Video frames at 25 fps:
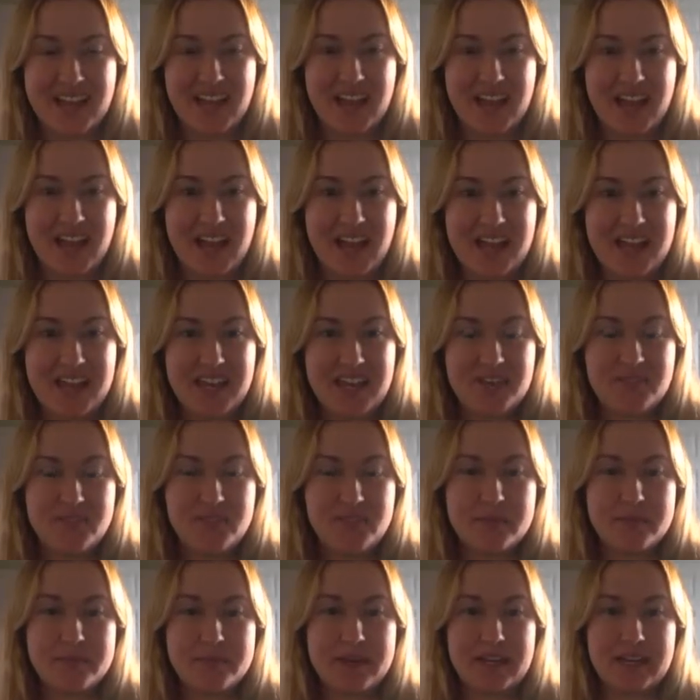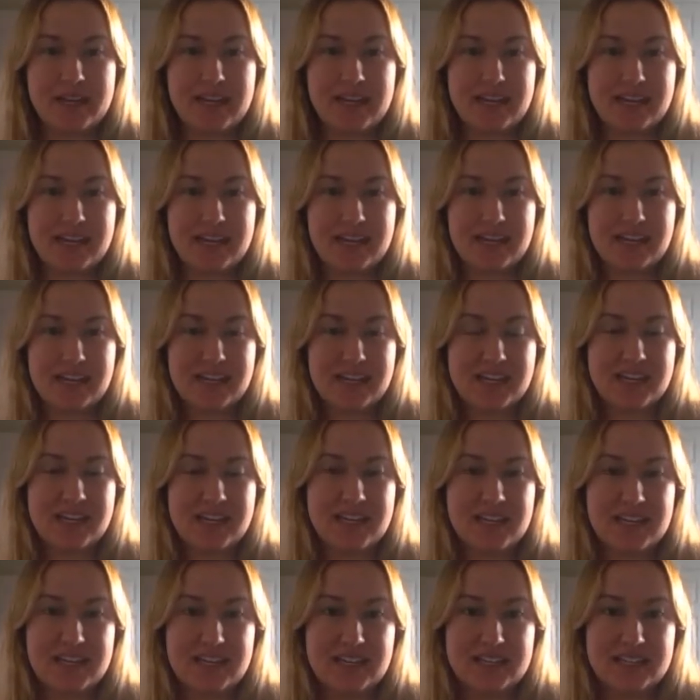Hi everybody,
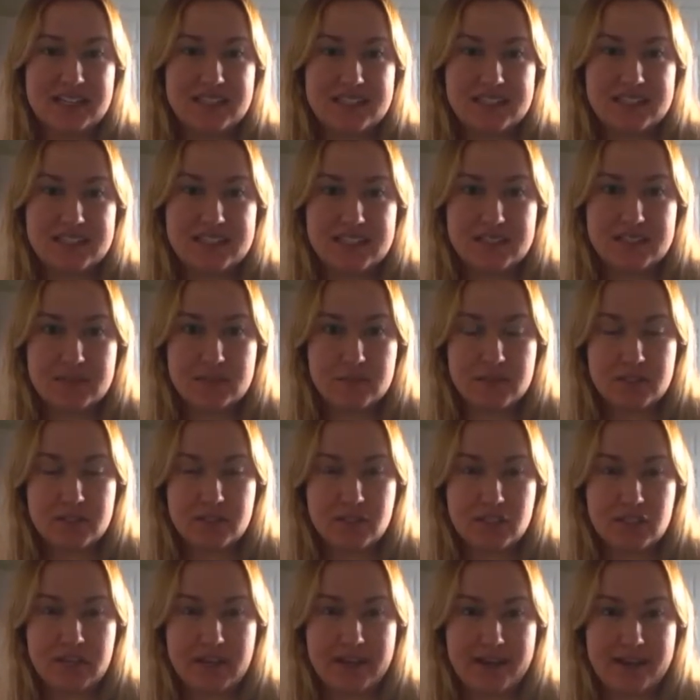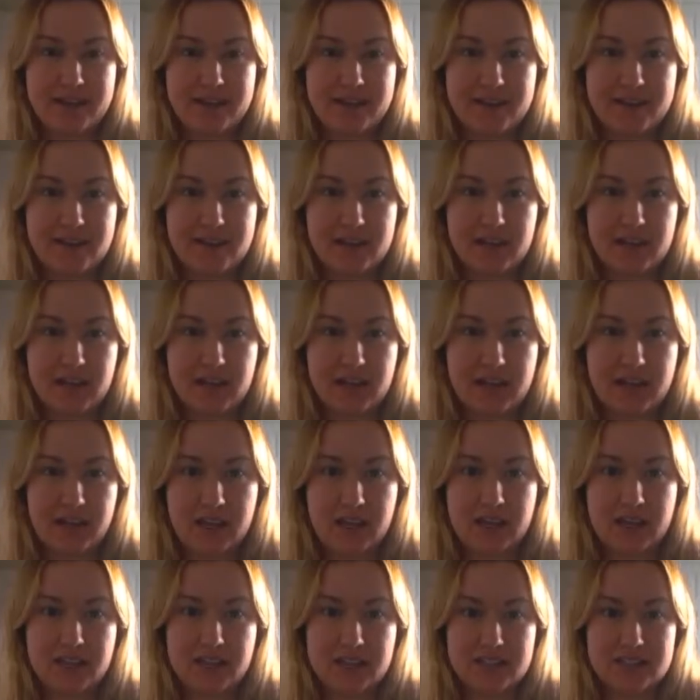it's Michelle
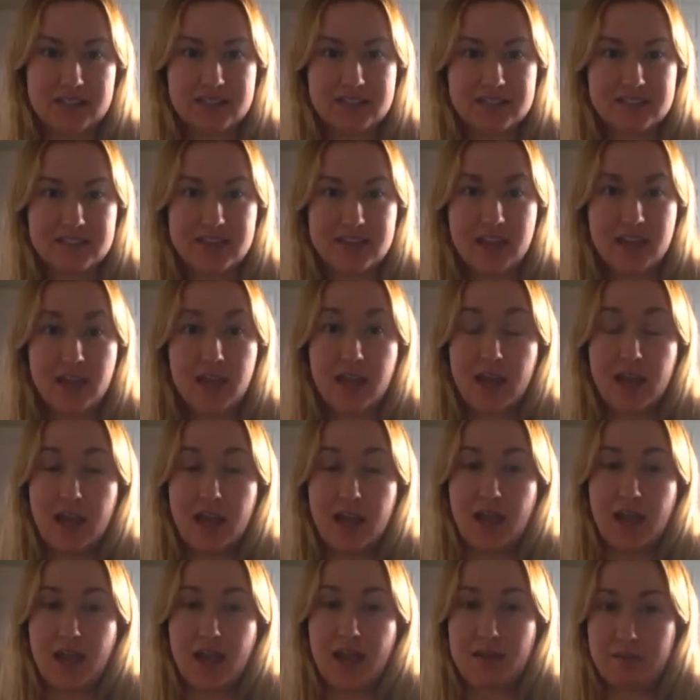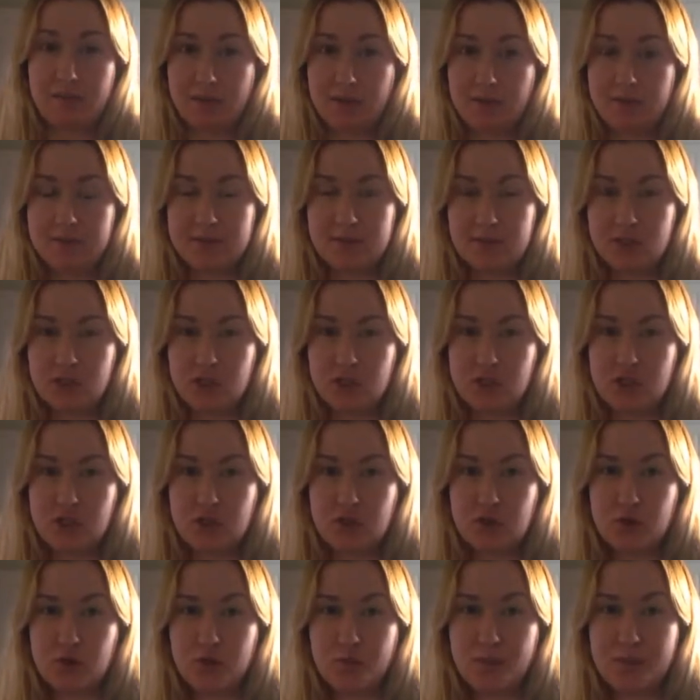and I'm coming to
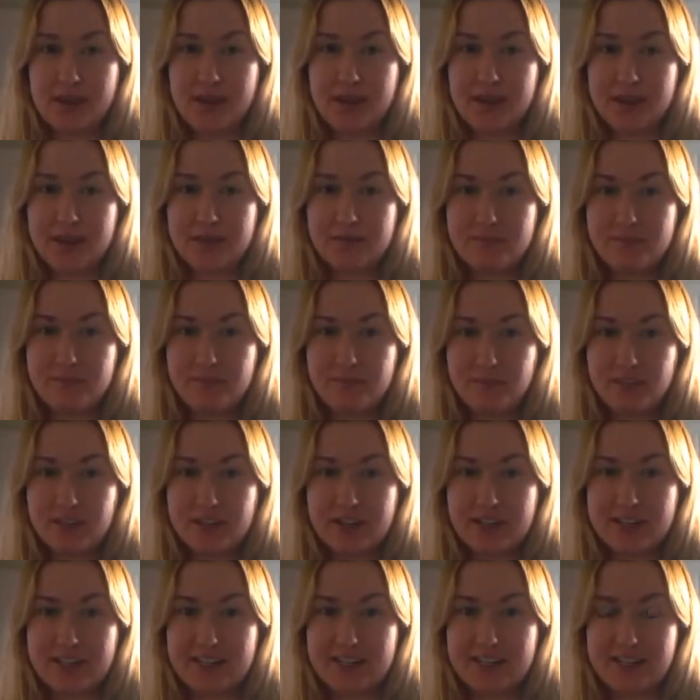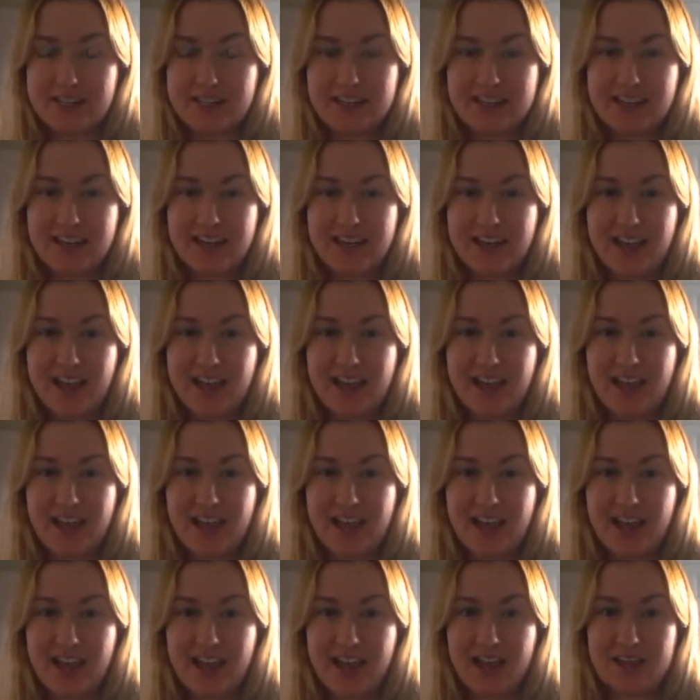you makeup free
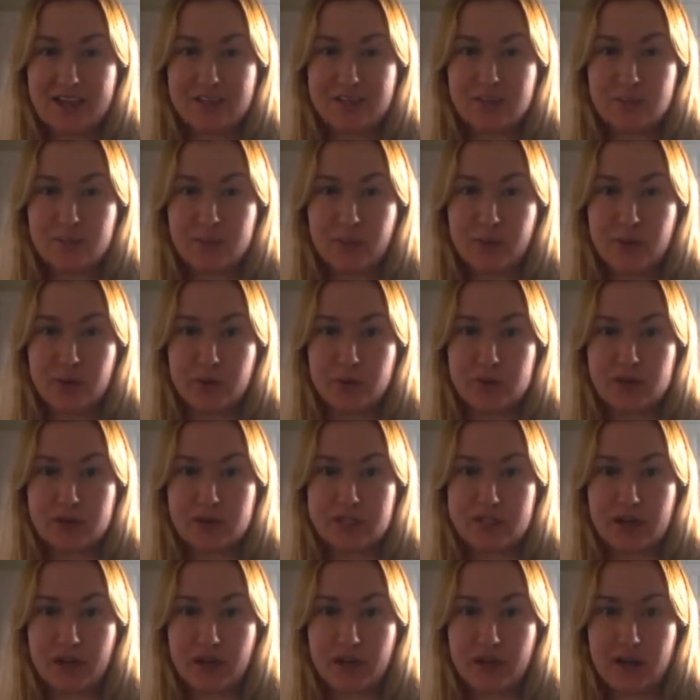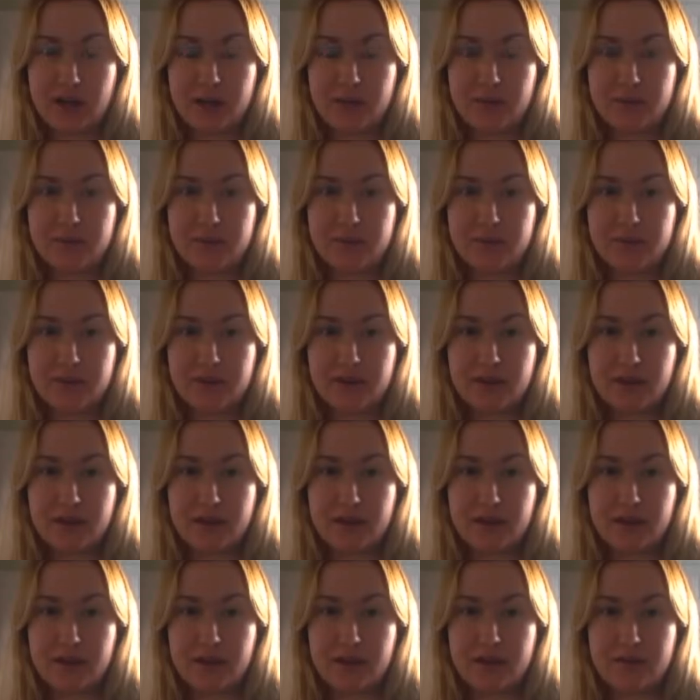and post-op.
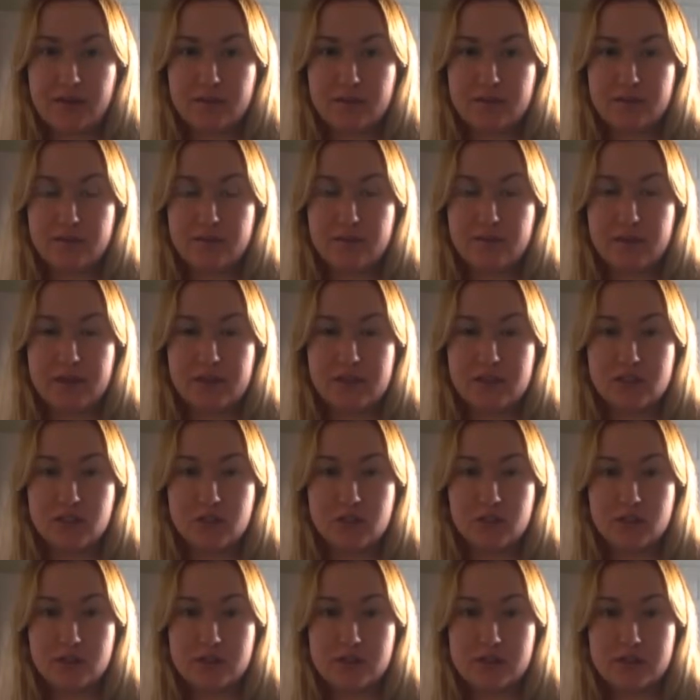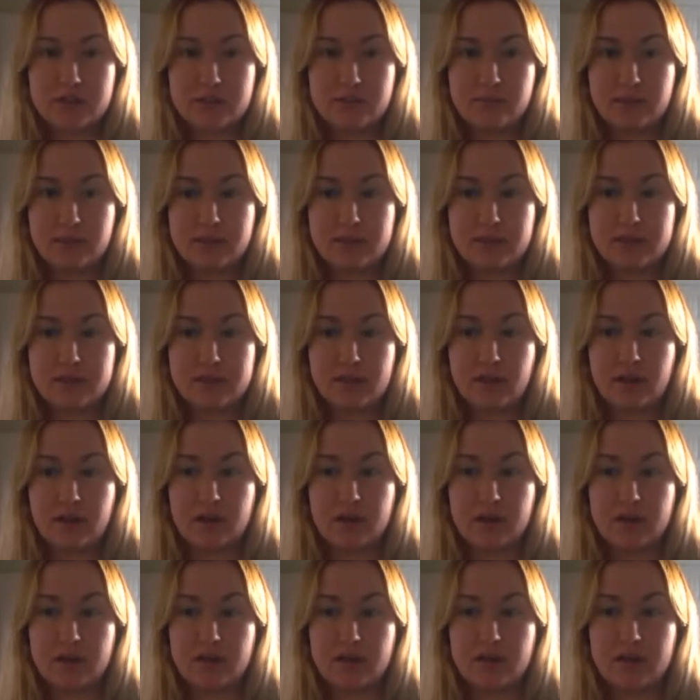My surgery was
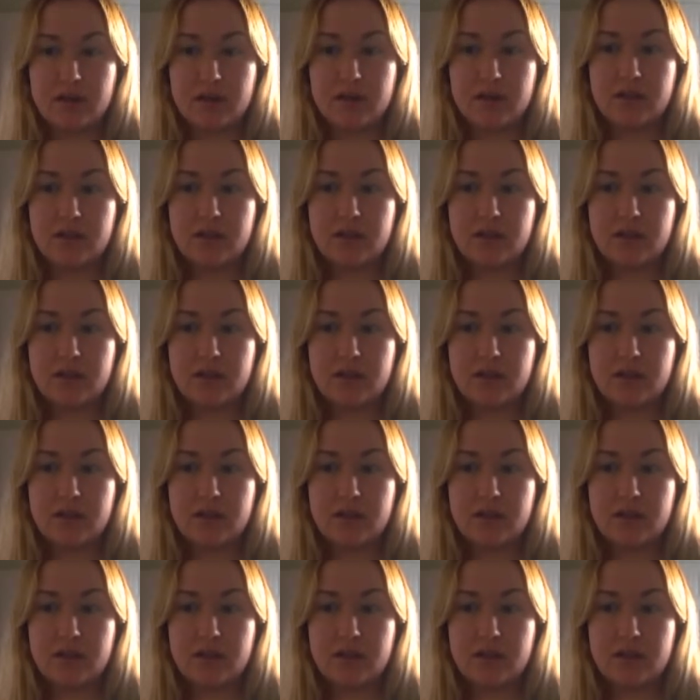on